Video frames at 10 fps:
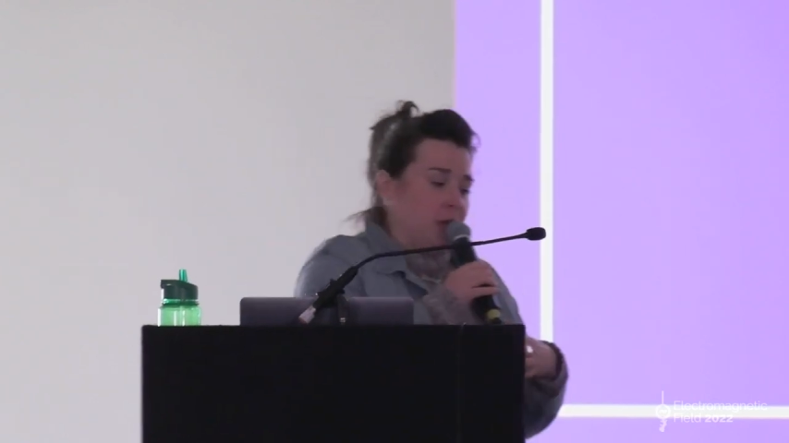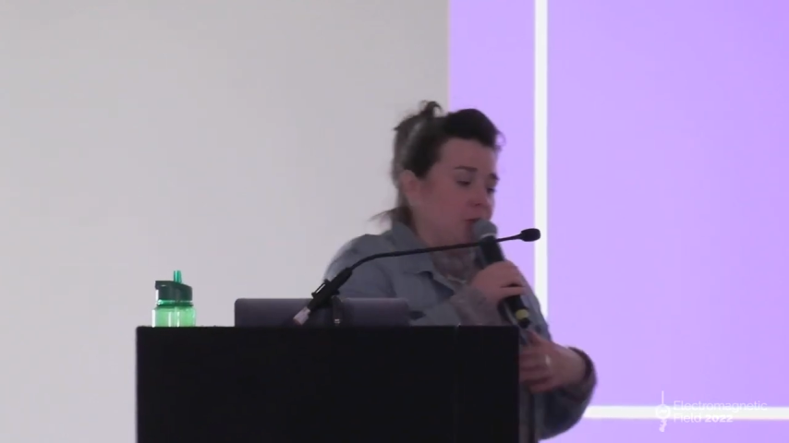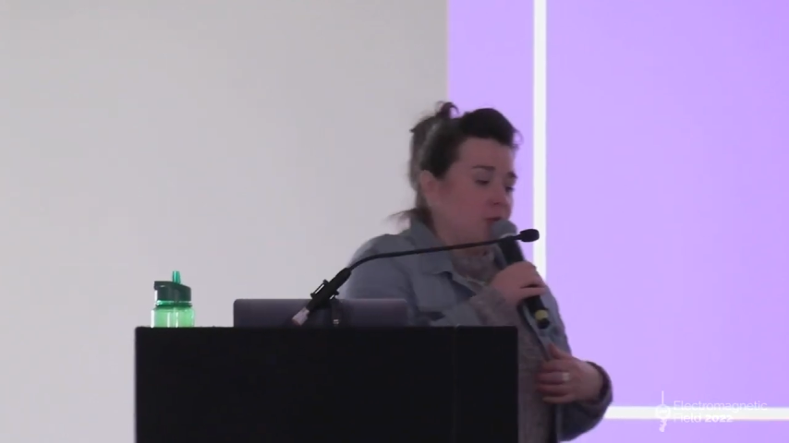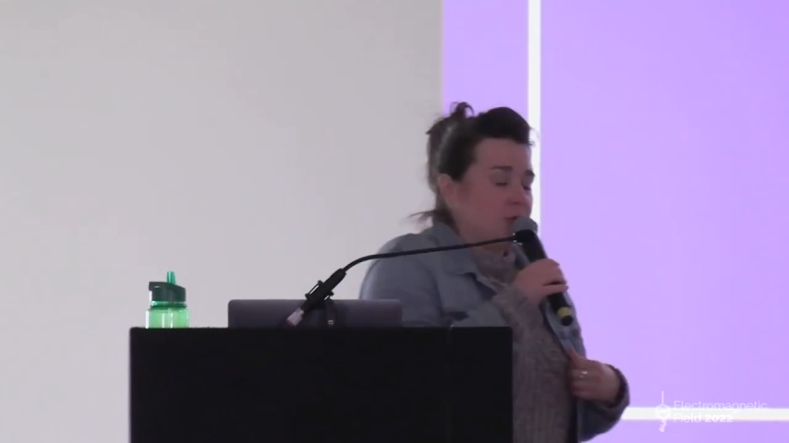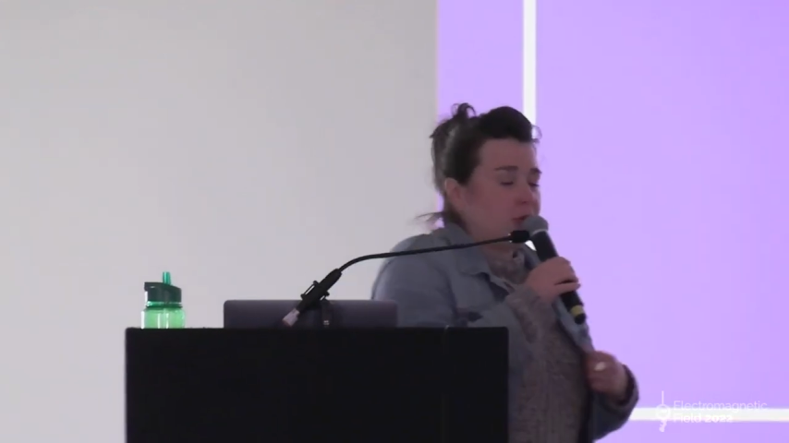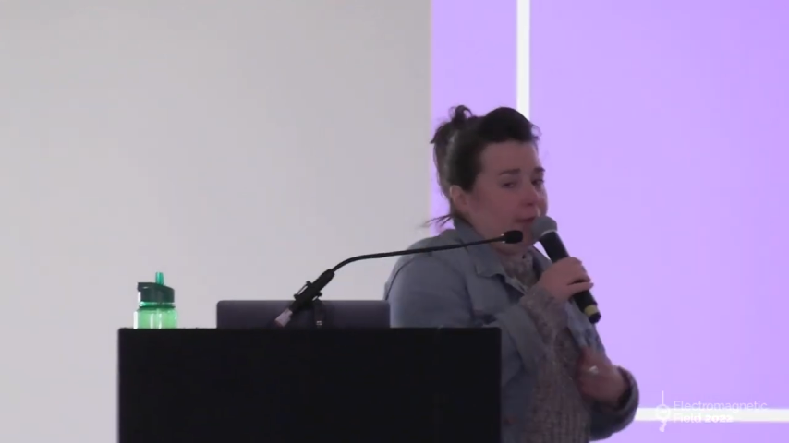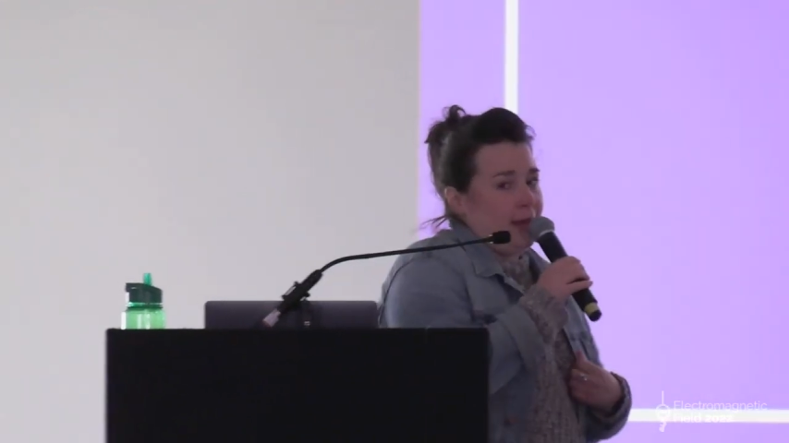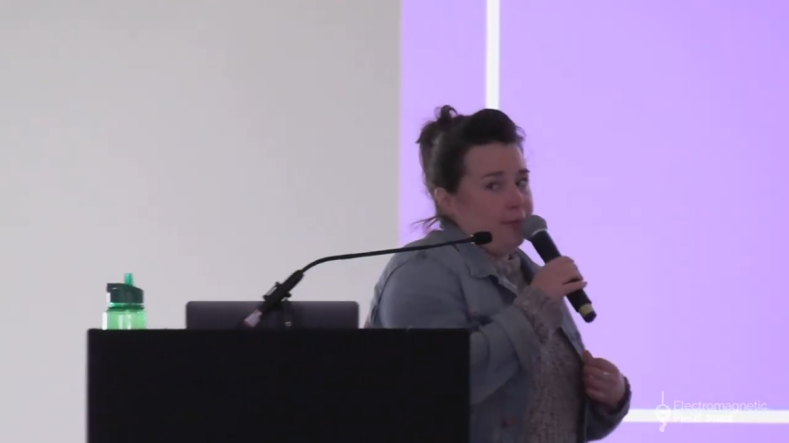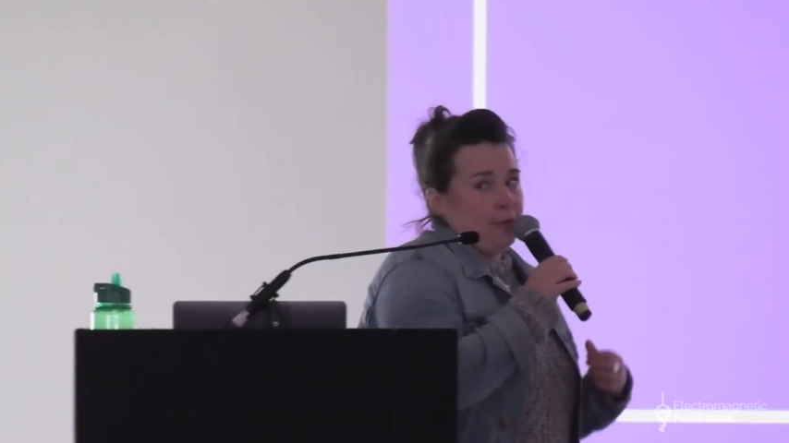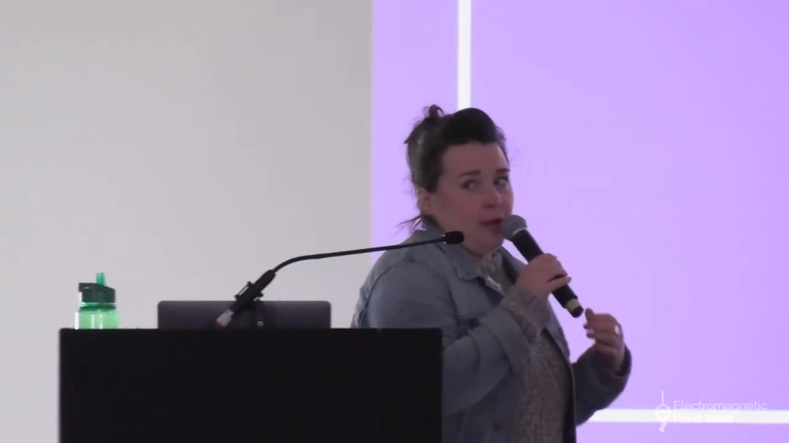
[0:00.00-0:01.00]
you do
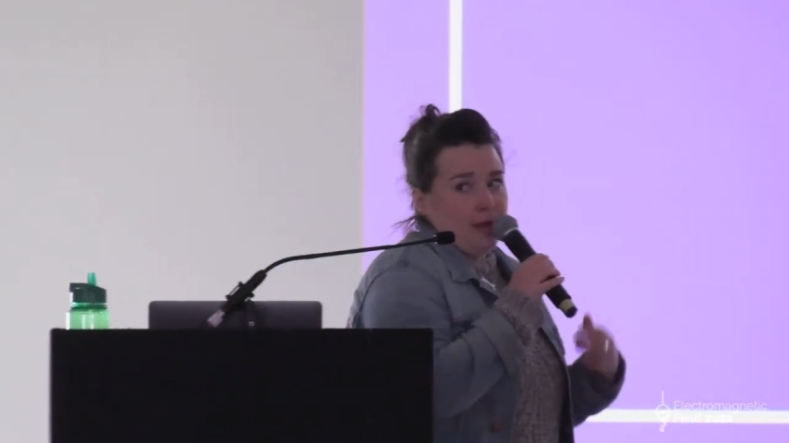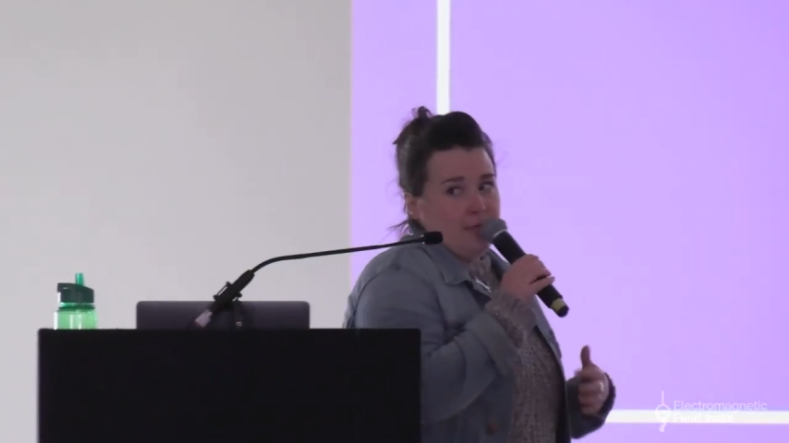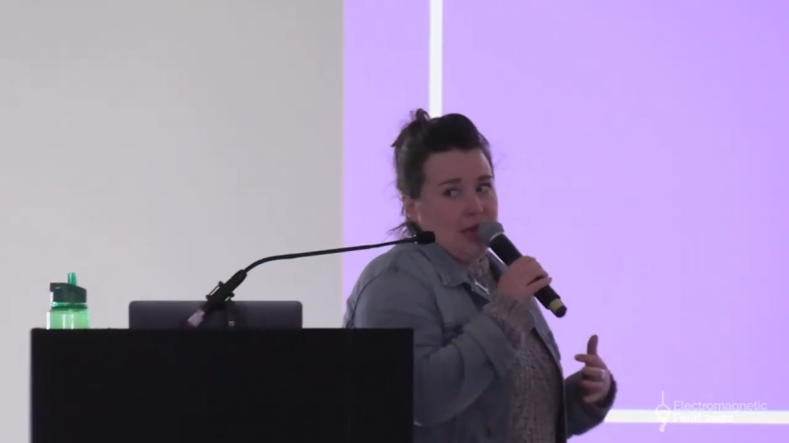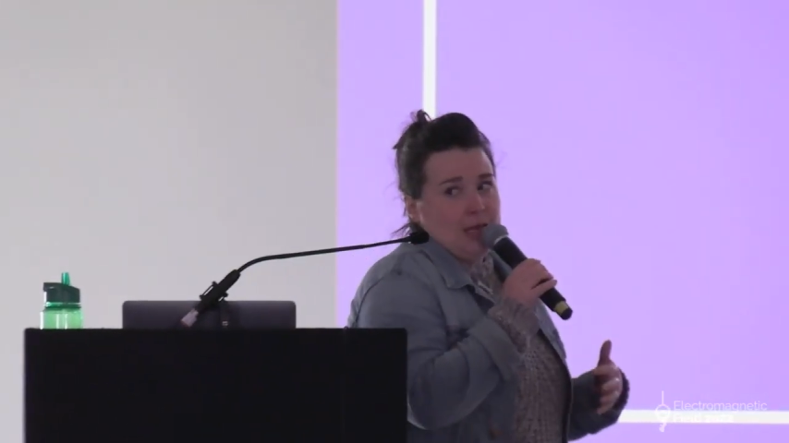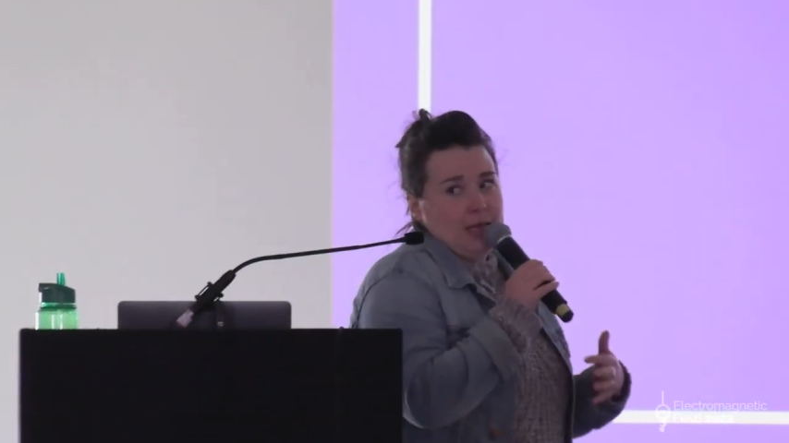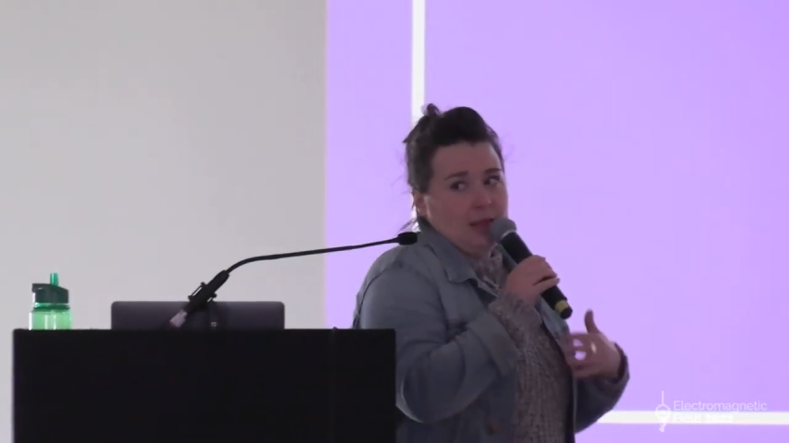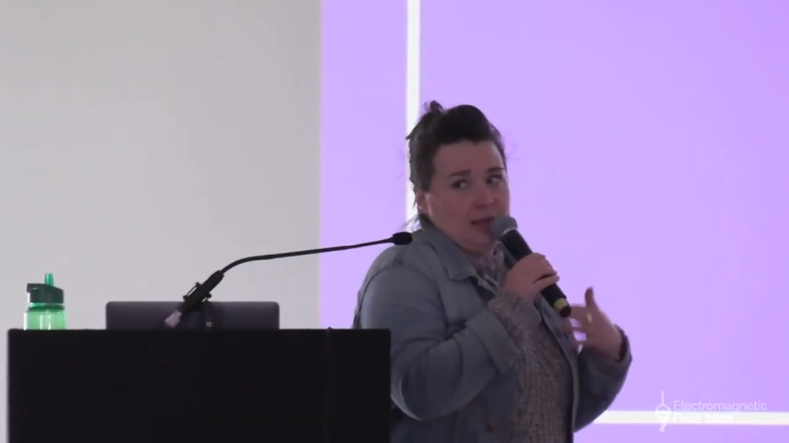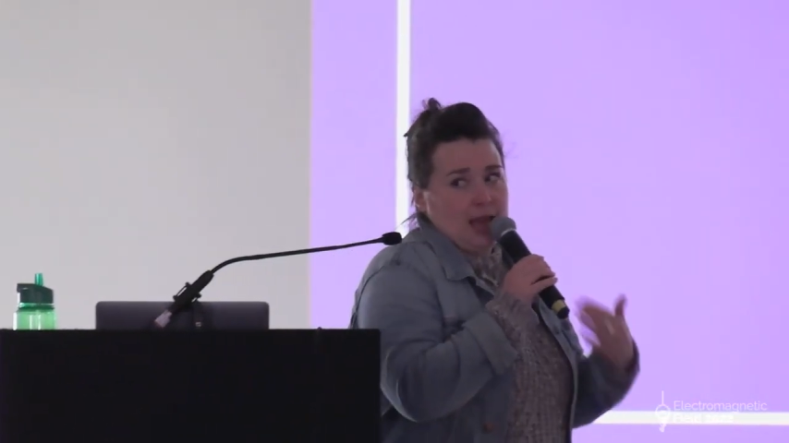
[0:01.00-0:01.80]
people like me,